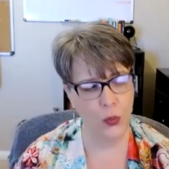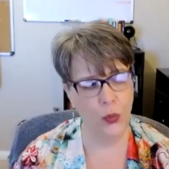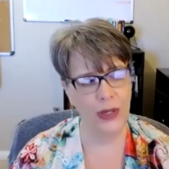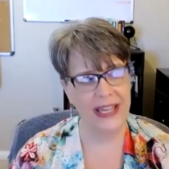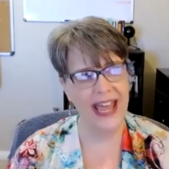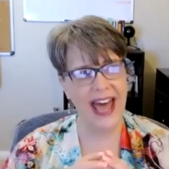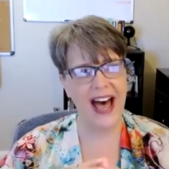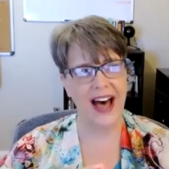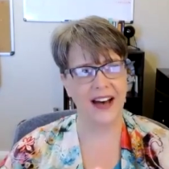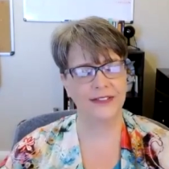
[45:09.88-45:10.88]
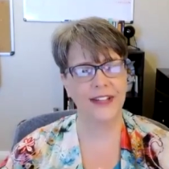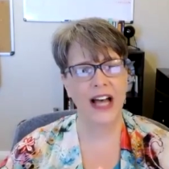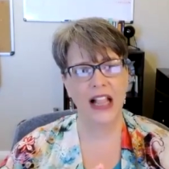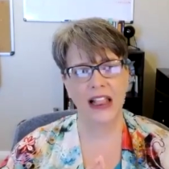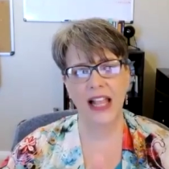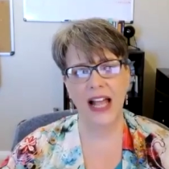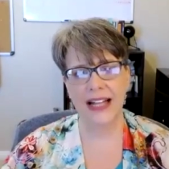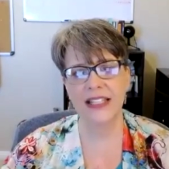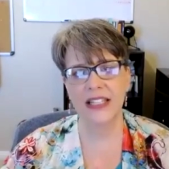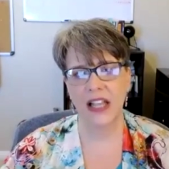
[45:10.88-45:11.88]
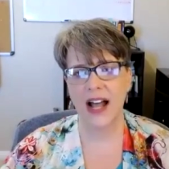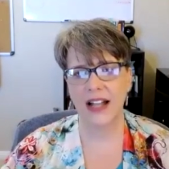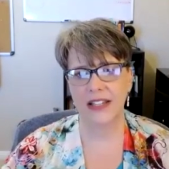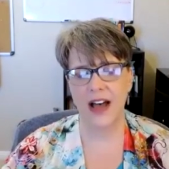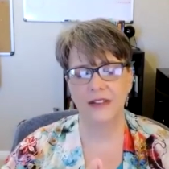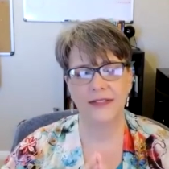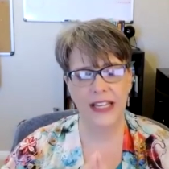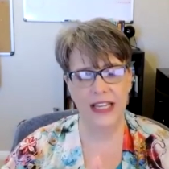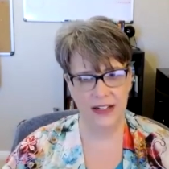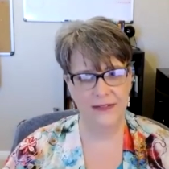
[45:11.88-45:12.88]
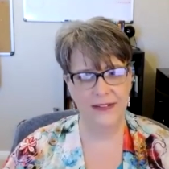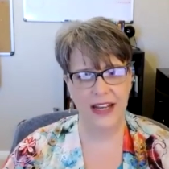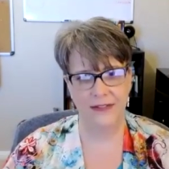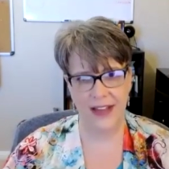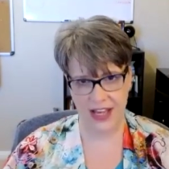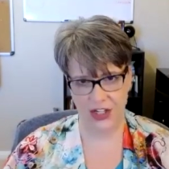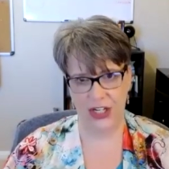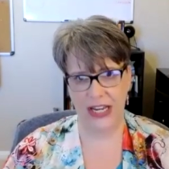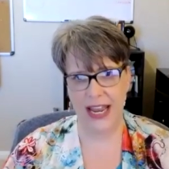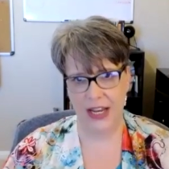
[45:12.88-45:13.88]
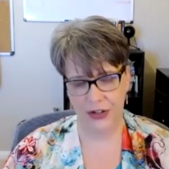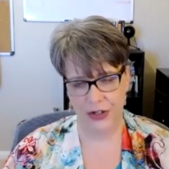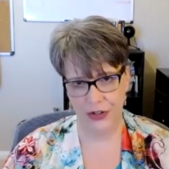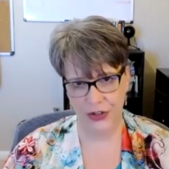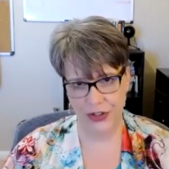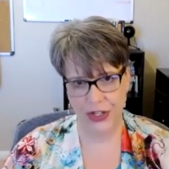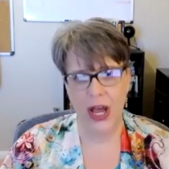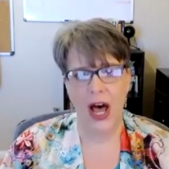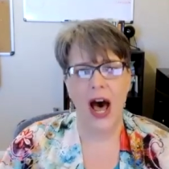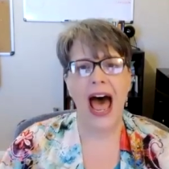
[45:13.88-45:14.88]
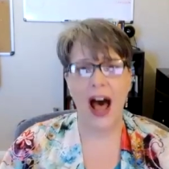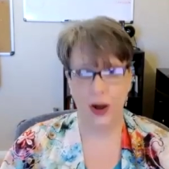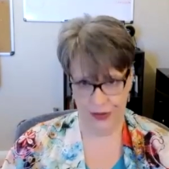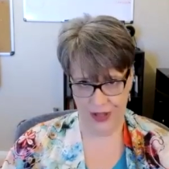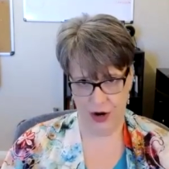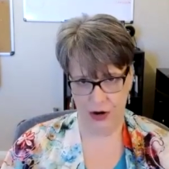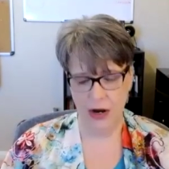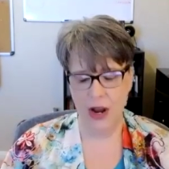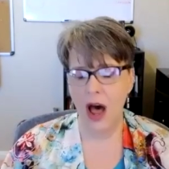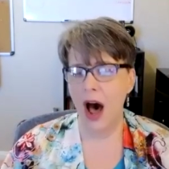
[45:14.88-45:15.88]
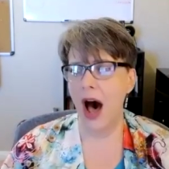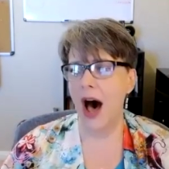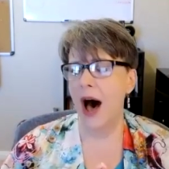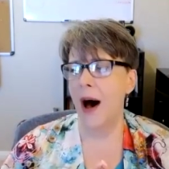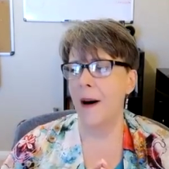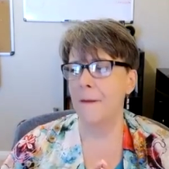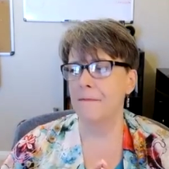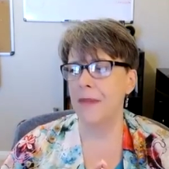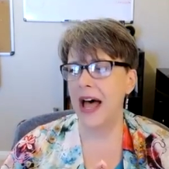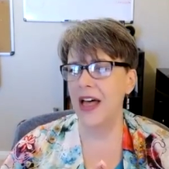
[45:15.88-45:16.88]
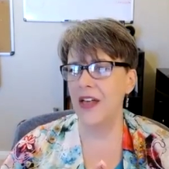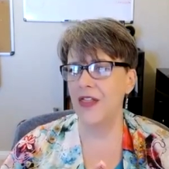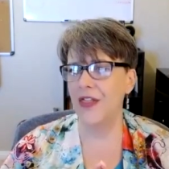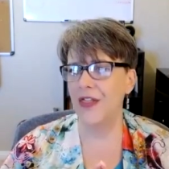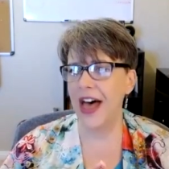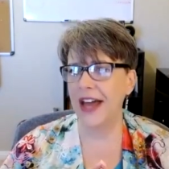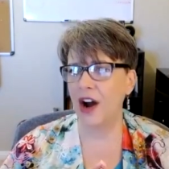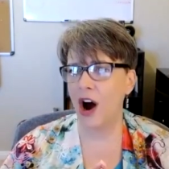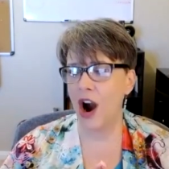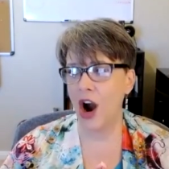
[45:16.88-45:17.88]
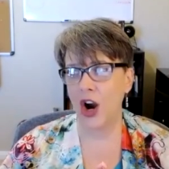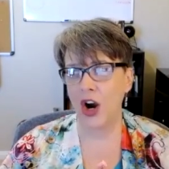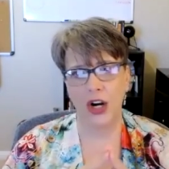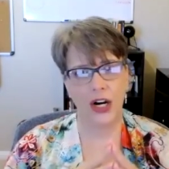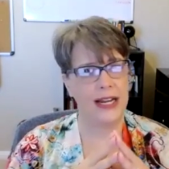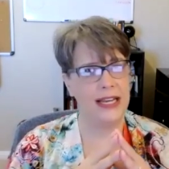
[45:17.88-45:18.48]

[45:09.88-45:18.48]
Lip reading: we have lots and lots of innovative educators out there that are